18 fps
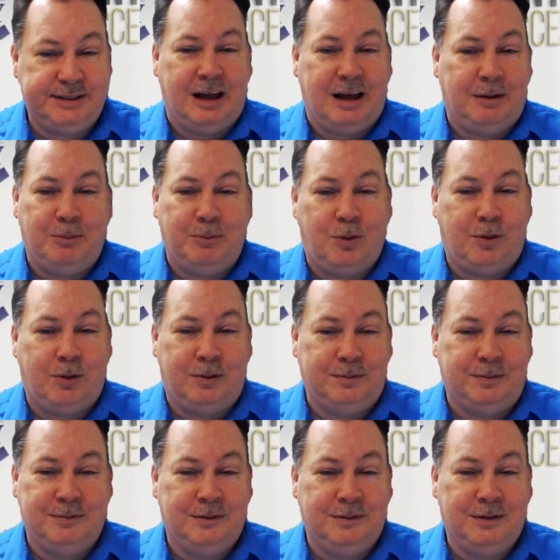It's a lot
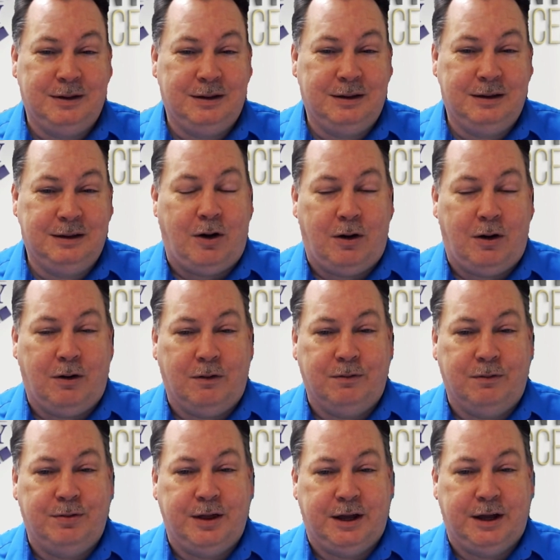more
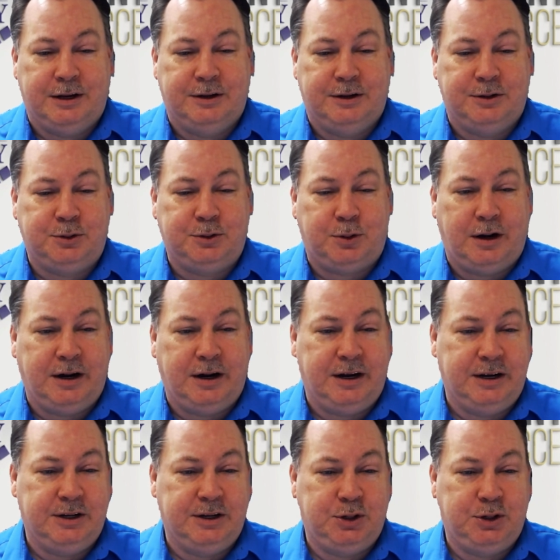involved than
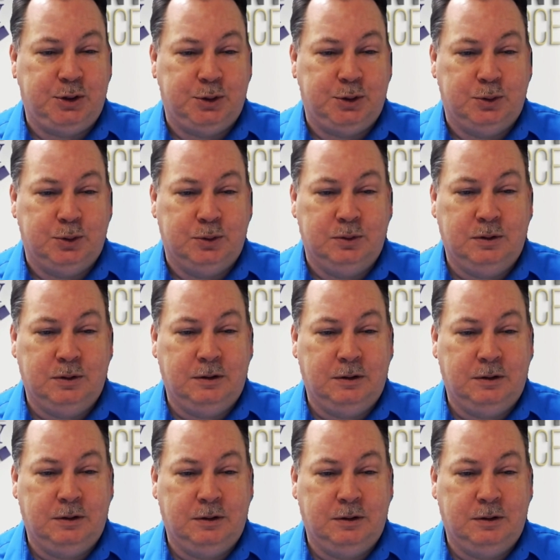trying to
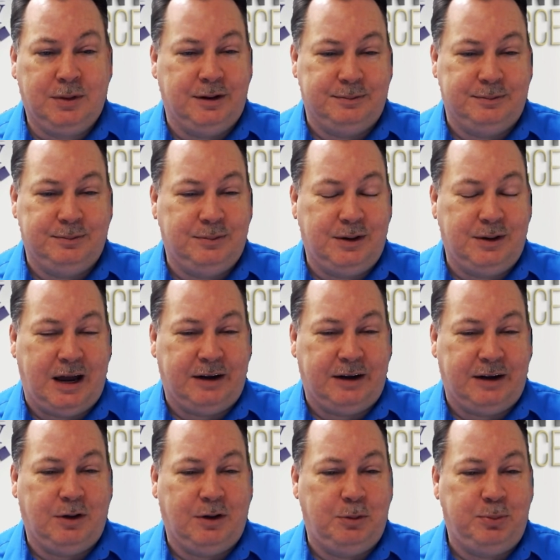build a
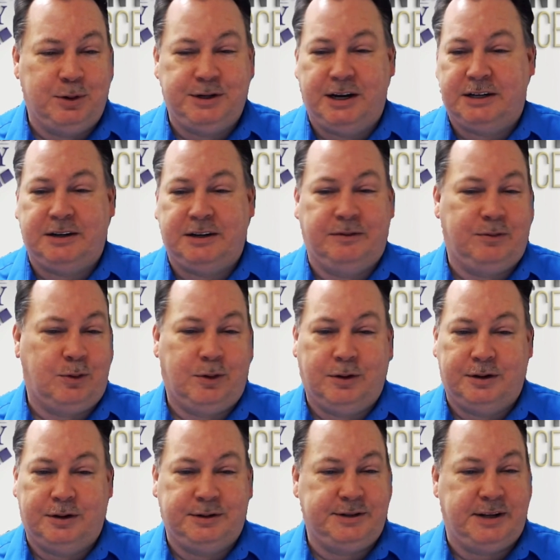cash flow projection
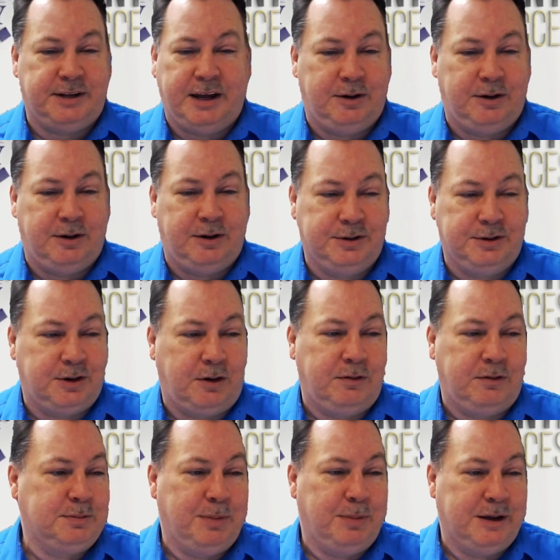for a standard
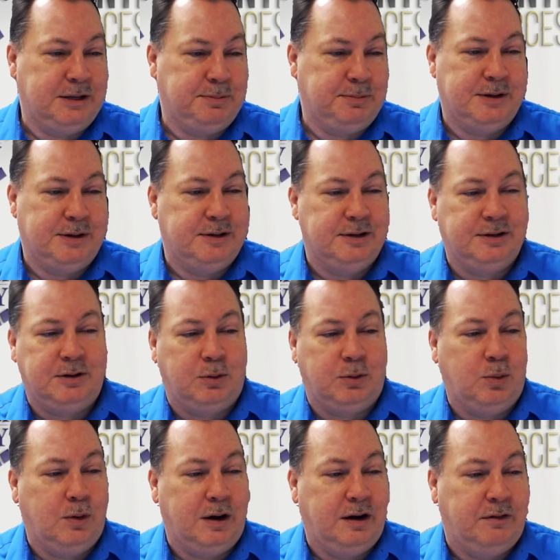service-based
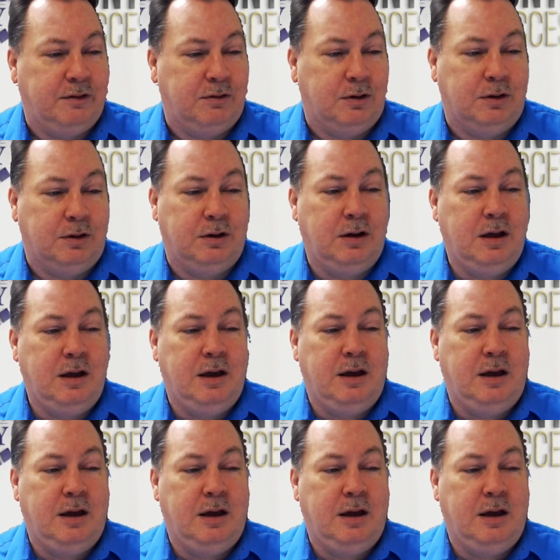business or whatever.